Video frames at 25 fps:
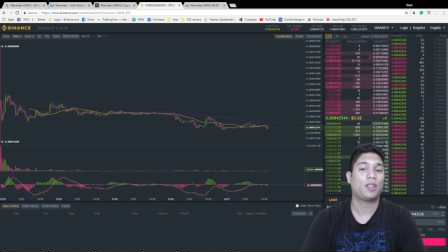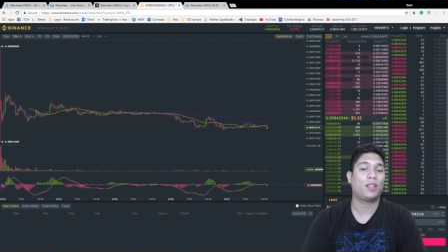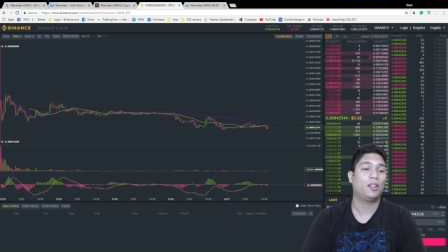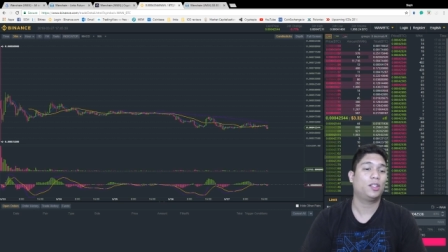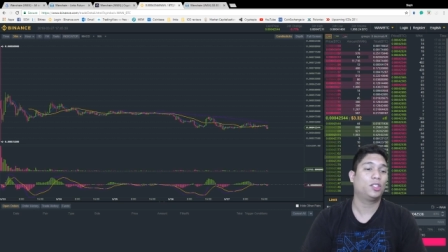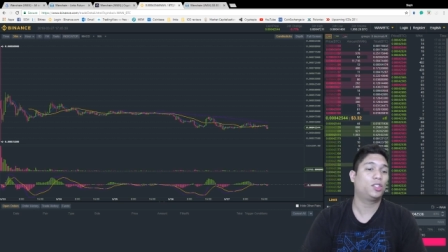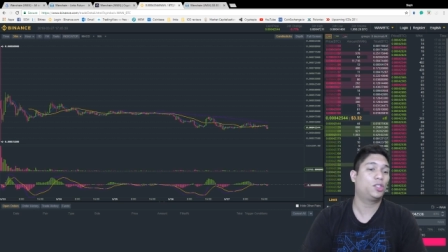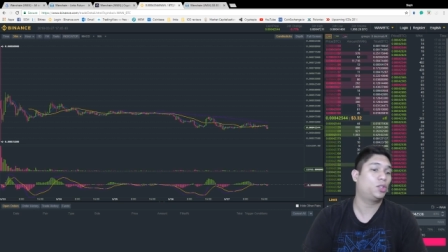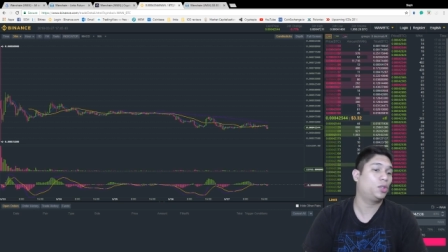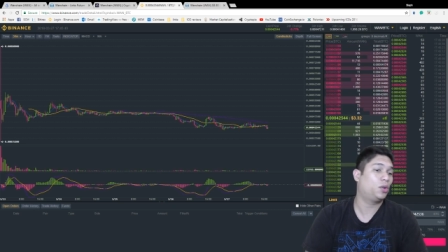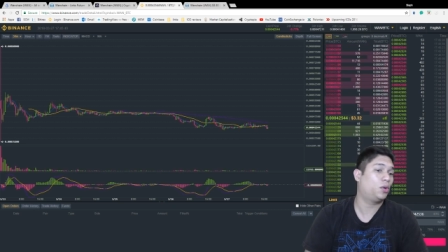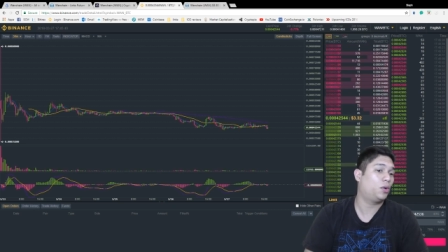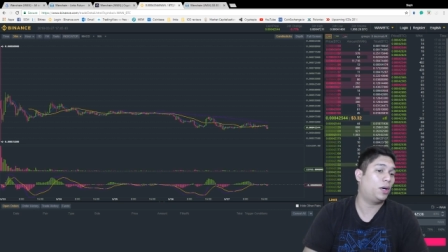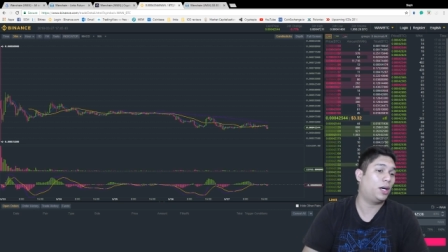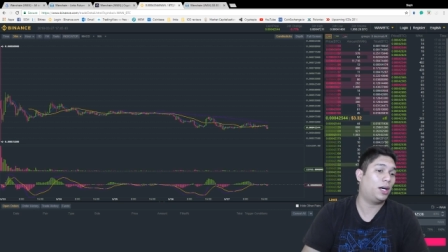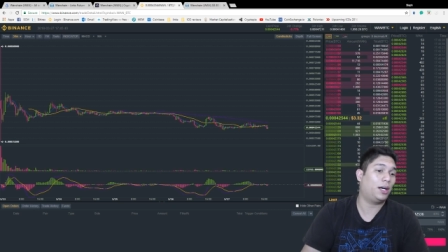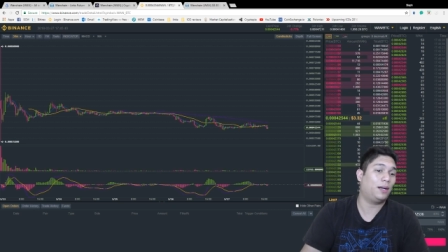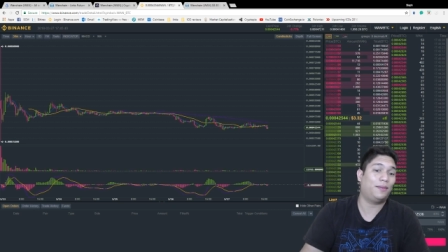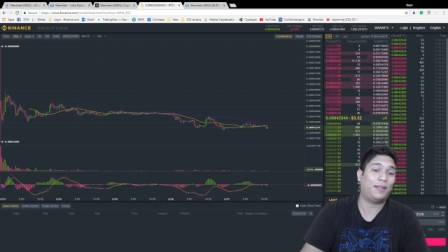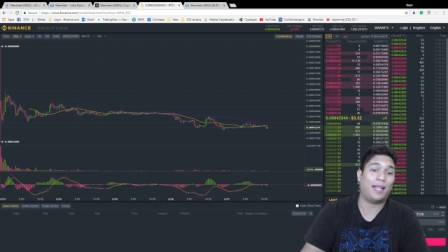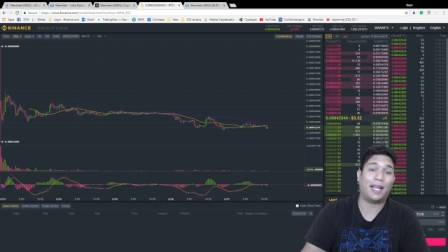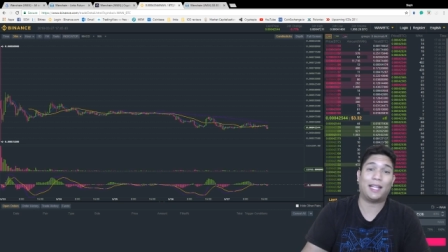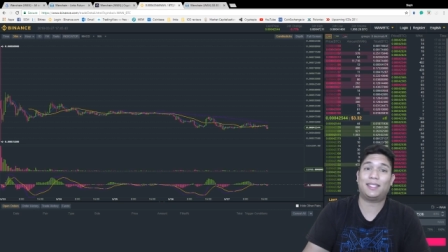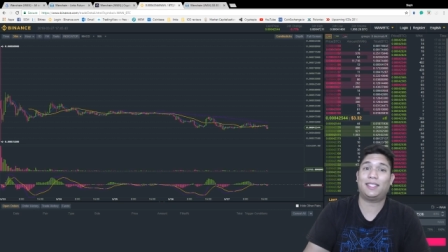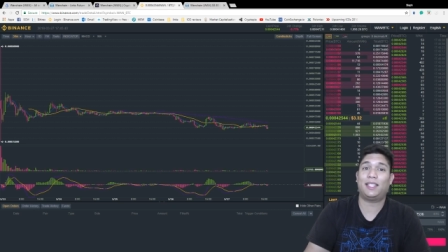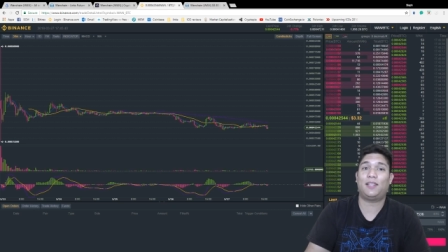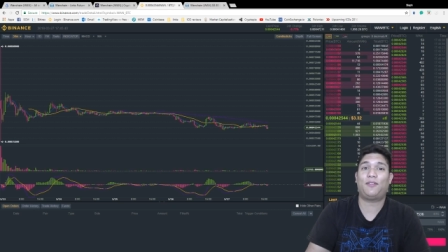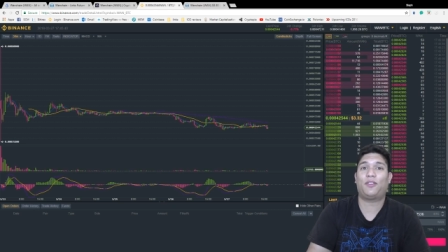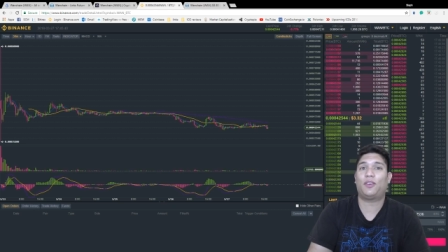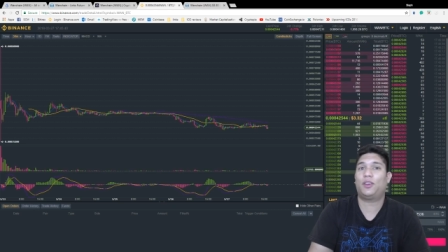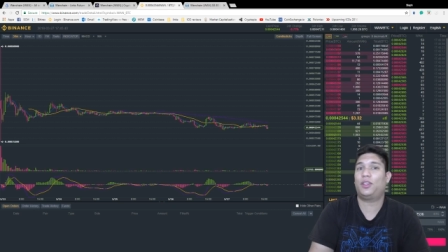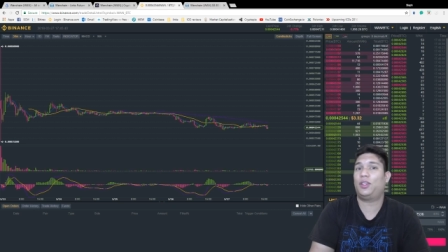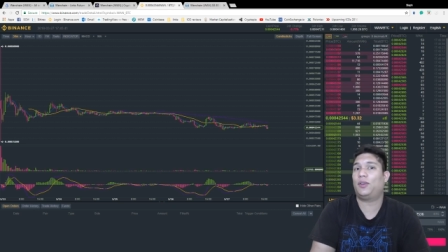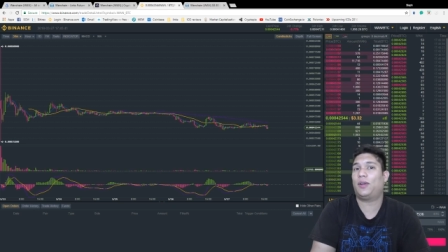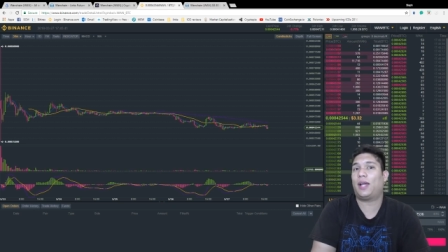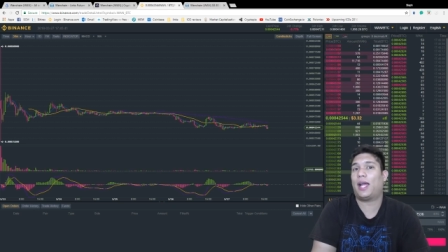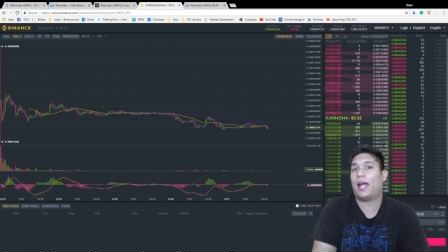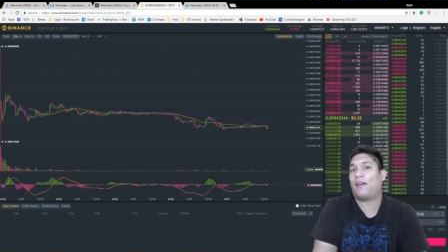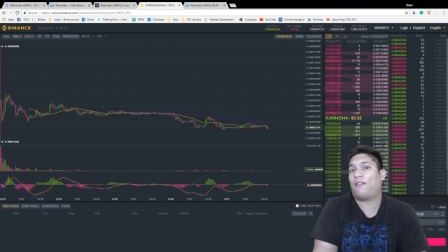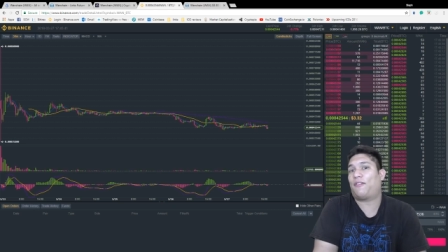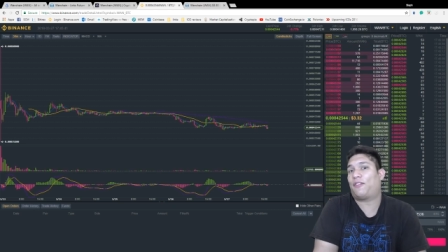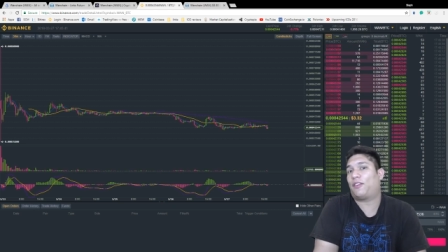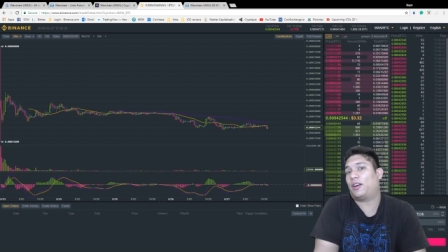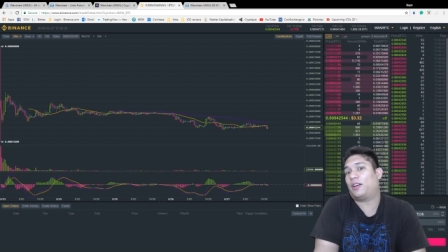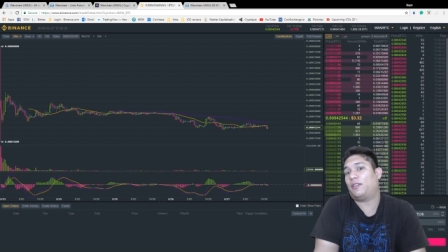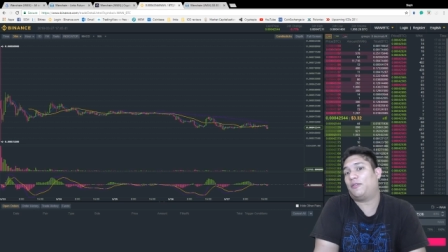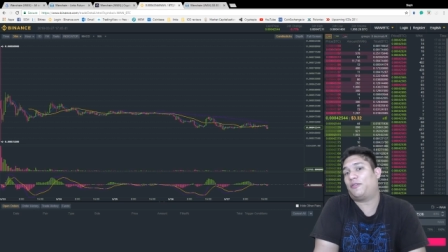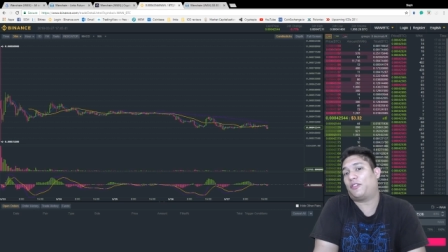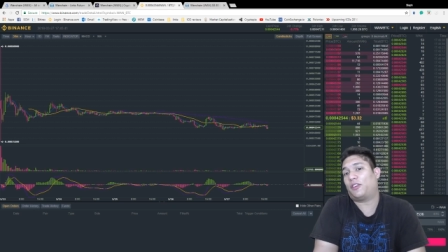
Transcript: So uh, that's it for you guys, for,